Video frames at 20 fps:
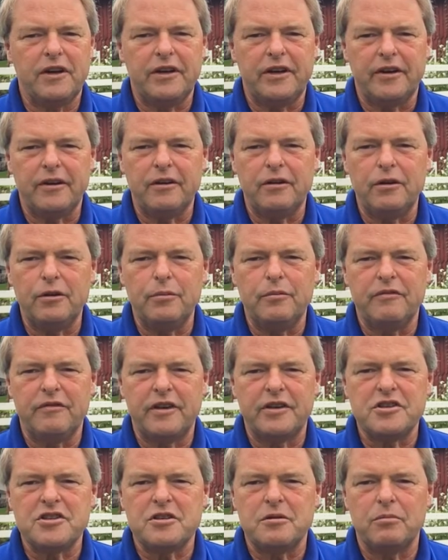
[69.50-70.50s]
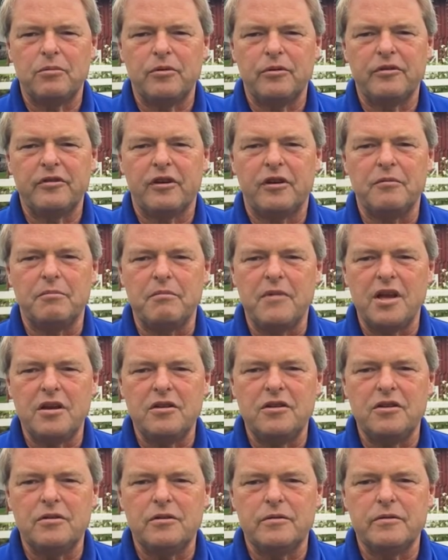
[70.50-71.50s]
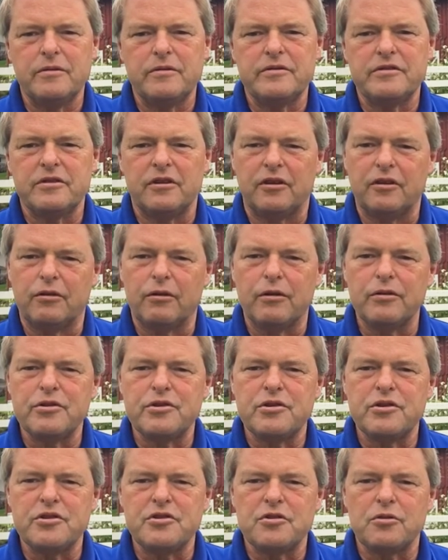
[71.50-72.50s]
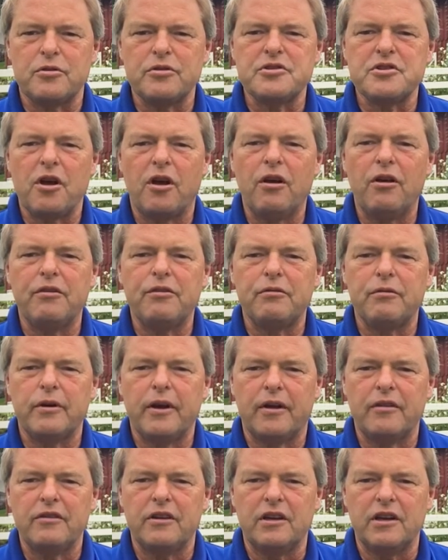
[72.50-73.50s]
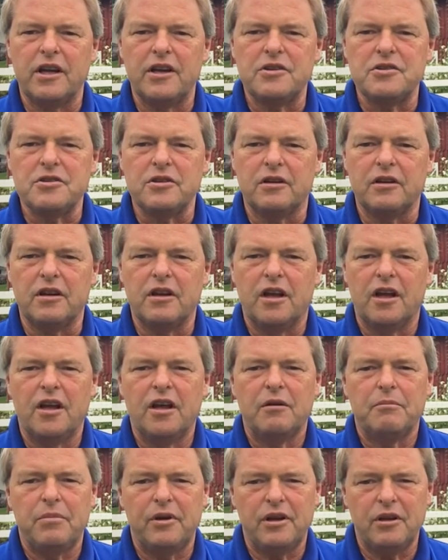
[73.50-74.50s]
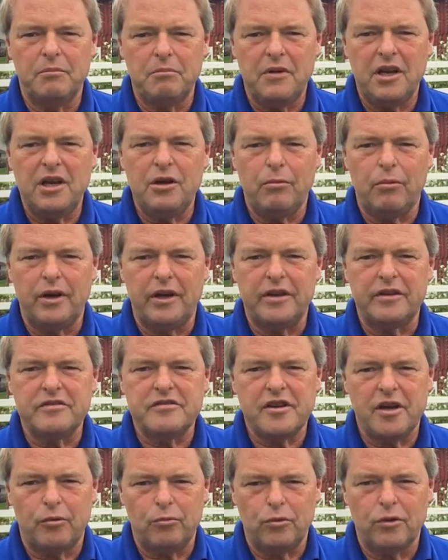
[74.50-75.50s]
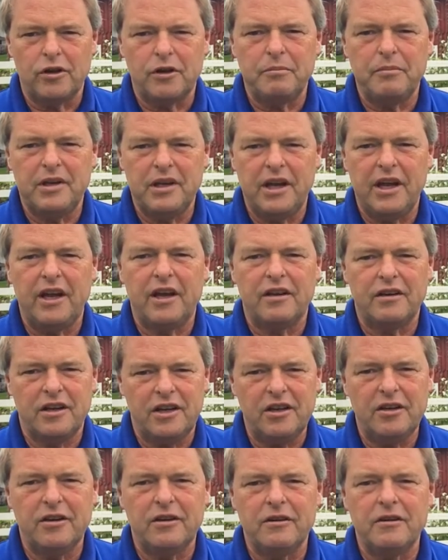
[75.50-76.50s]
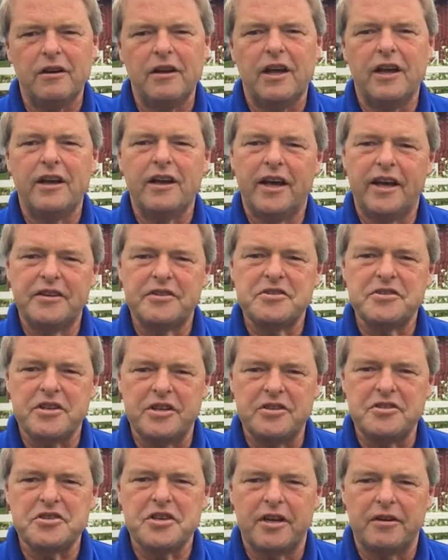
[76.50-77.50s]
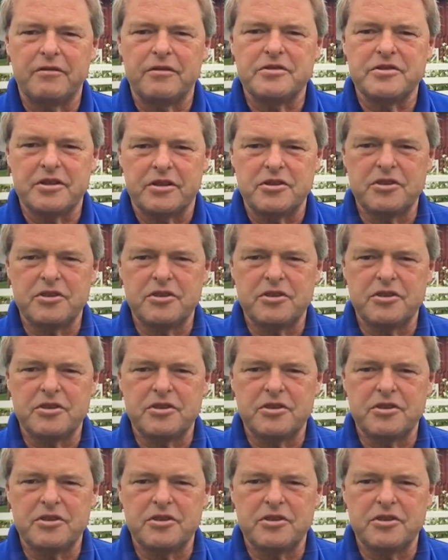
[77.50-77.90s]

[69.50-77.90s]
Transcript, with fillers: find heirloom vegetables on menus and grocery stores all throughout the nation. But in many ways, that work began here at Seed Savers